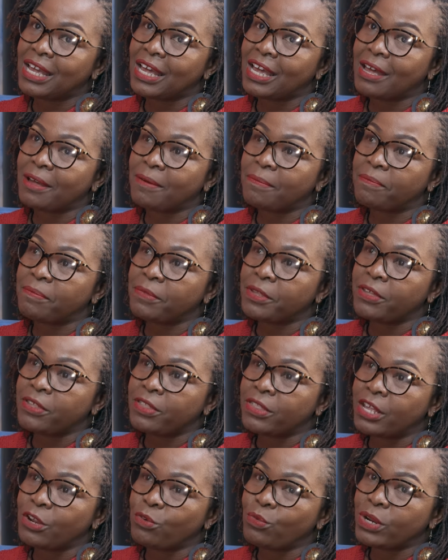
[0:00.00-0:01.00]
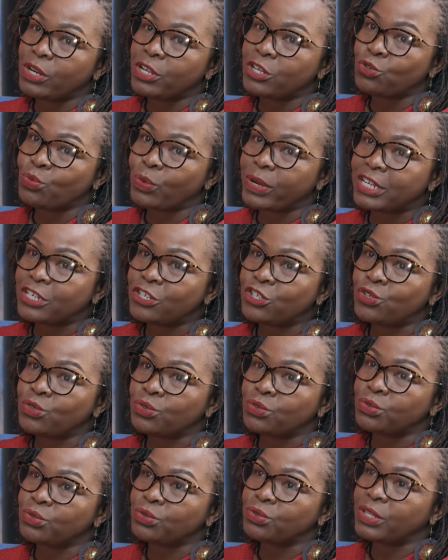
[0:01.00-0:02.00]
Um, then, when it went
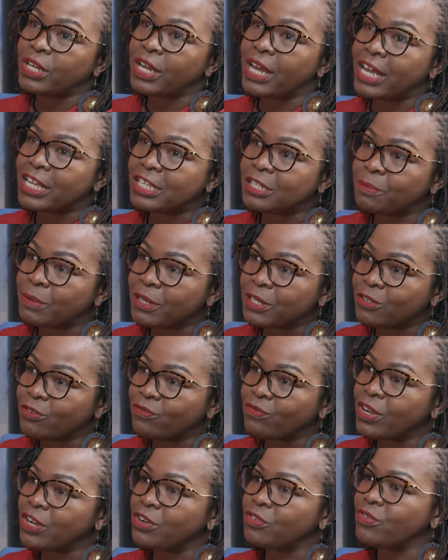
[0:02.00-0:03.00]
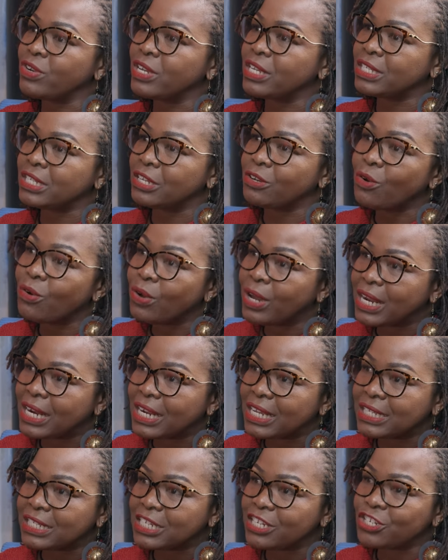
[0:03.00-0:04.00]
to the aspects of fundraising,
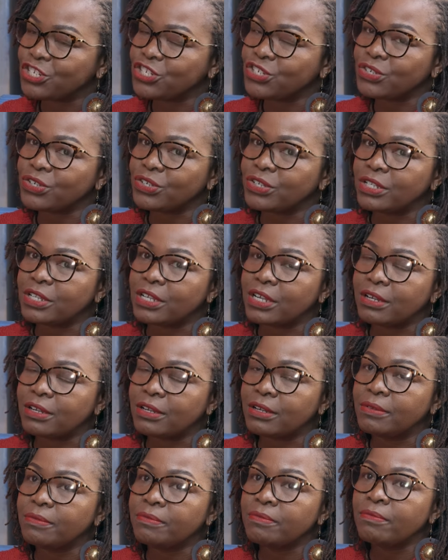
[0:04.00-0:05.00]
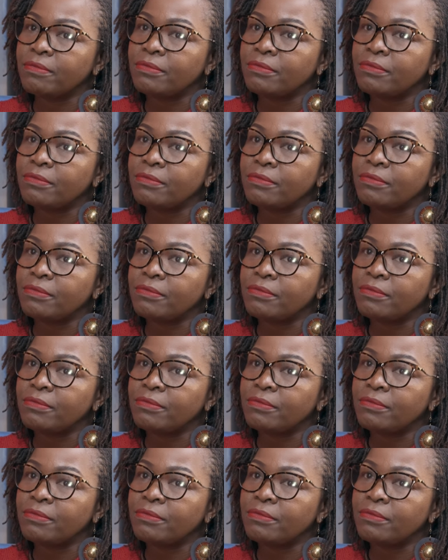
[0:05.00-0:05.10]
organization, the